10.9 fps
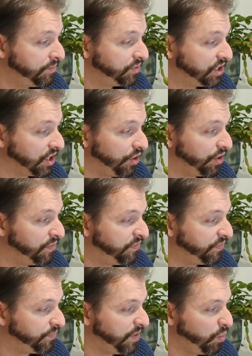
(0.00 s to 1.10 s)
to kind of,
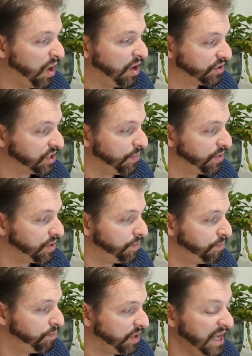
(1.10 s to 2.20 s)
well, some of
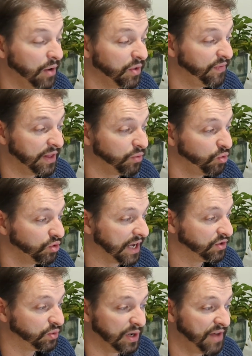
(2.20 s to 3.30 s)
them, yeah, in fact, they're all
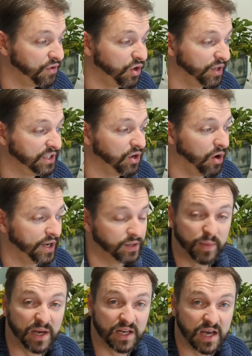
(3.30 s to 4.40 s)
down to $11.99 as
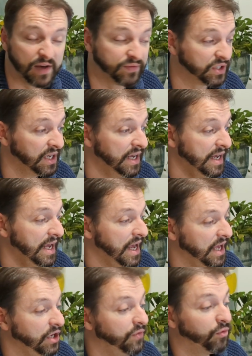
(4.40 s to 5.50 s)
PDFs.
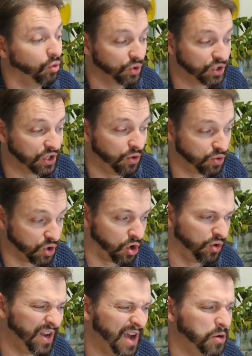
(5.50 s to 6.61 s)
You've also
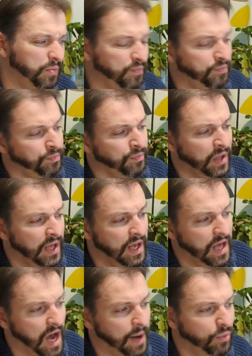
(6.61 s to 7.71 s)
got, now,
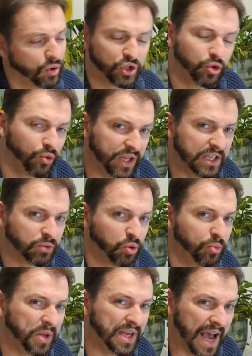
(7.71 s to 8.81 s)
I'm not sure these
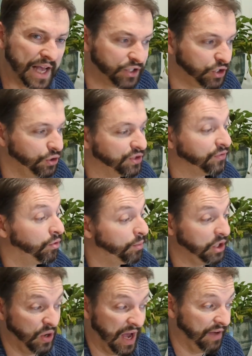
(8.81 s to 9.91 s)
will be as useful, but
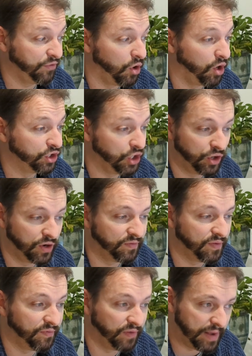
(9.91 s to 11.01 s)
you have got a chunk of
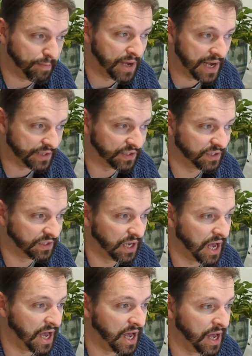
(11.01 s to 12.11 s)
the flip mats
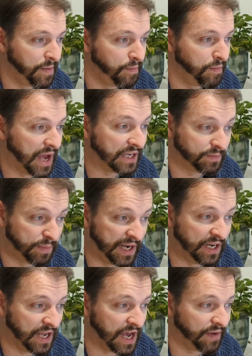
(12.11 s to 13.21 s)
as
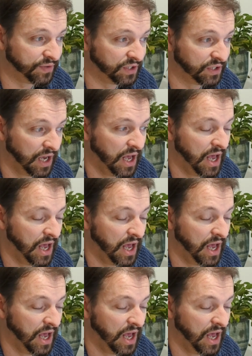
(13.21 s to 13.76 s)
PDFs,